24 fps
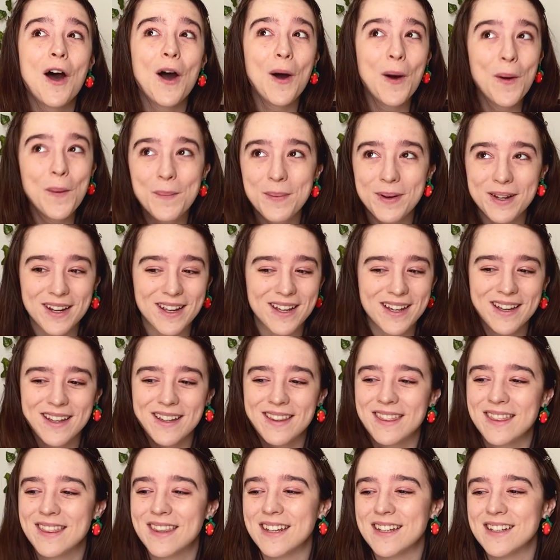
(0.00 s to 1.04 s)
opening
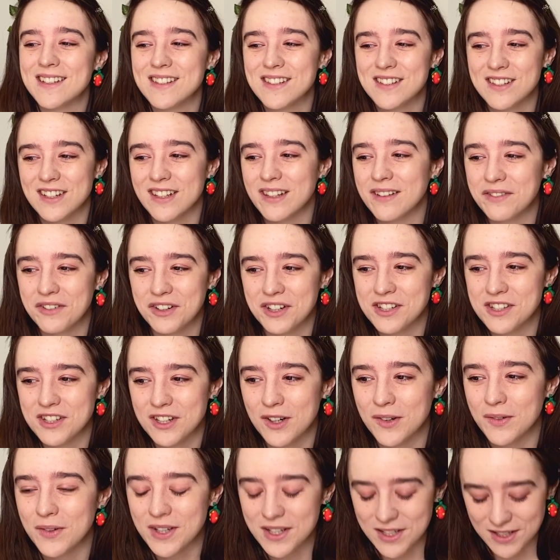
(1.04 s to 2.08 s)
this delivery
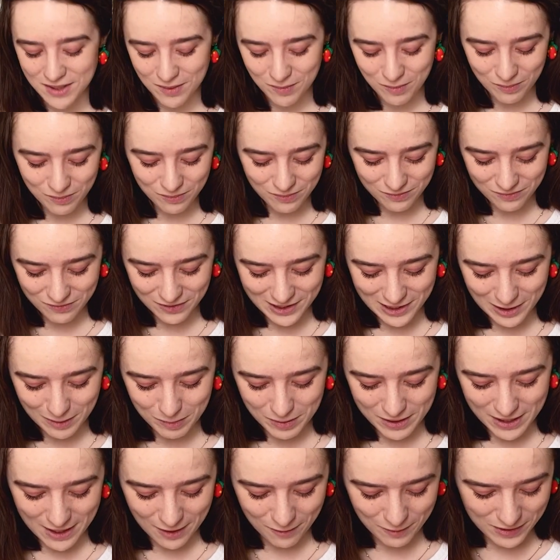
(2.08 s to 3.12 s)
service. I'm really
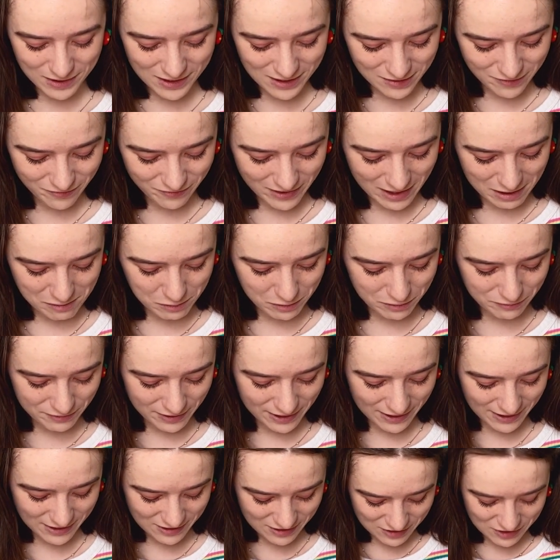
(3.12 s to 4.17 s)
playing with this flower
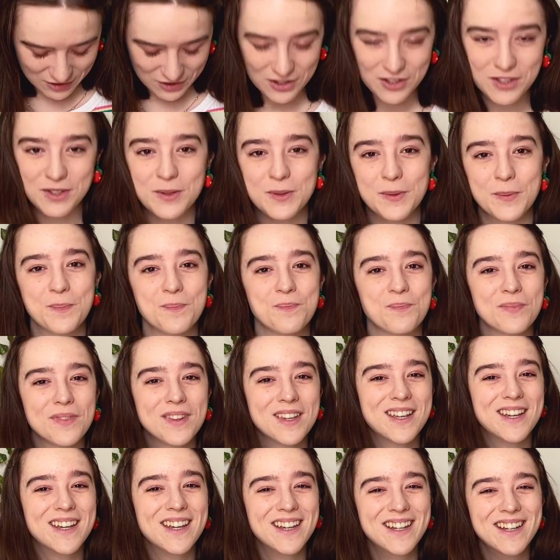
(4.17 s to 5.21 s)
ring. I should just...
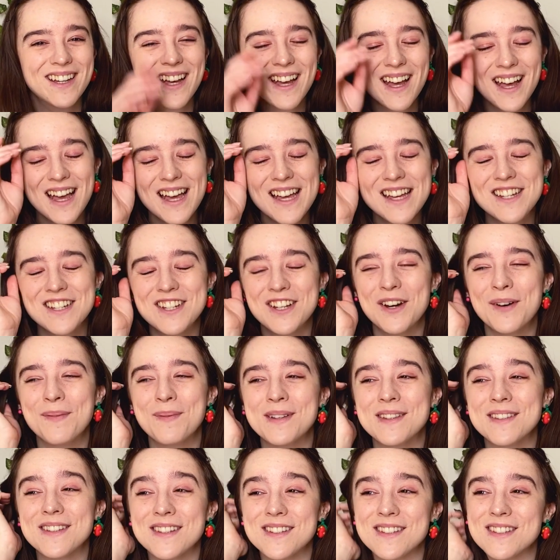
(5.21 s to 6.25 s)
She
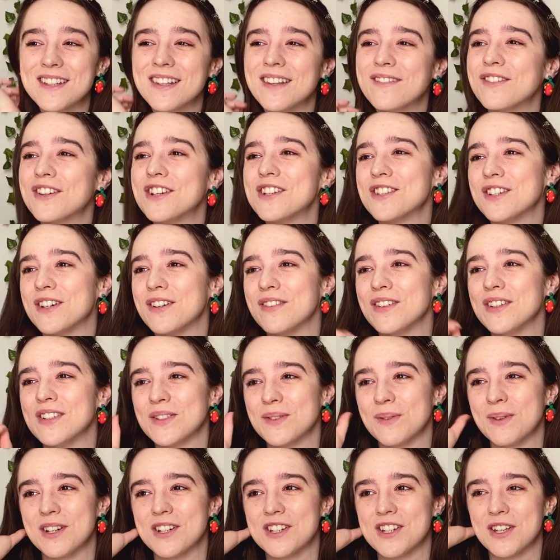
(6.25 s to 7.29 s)
opens this delivery service
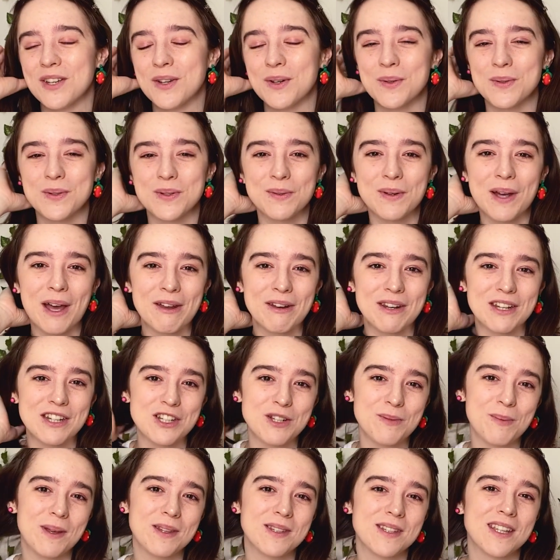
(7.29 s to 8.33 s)
where she goes around and
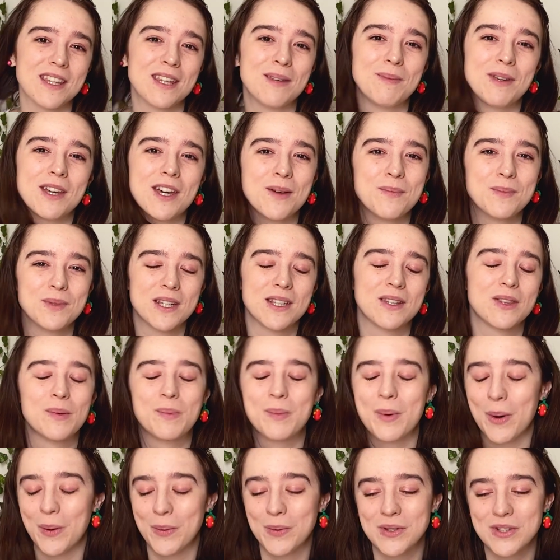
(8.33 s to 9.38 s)
she basically becomes like the
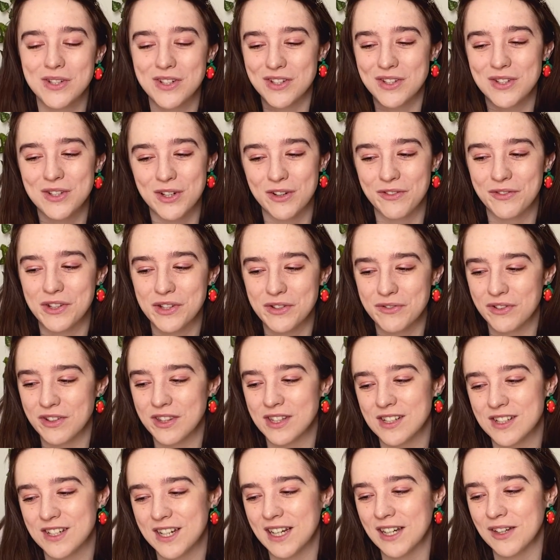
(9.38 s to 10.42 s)
post service for
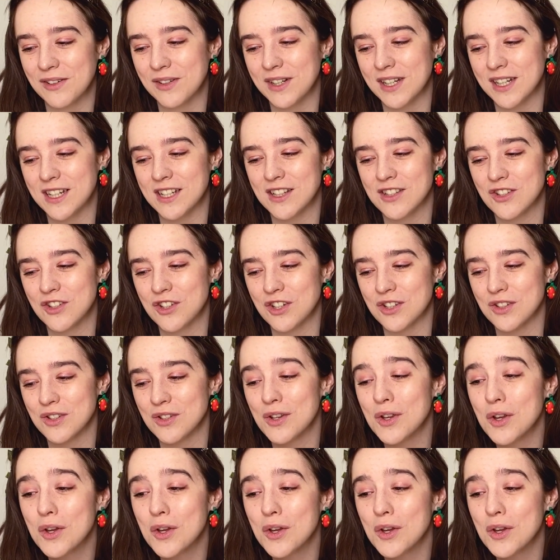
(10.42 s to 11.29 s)
this town, and it's just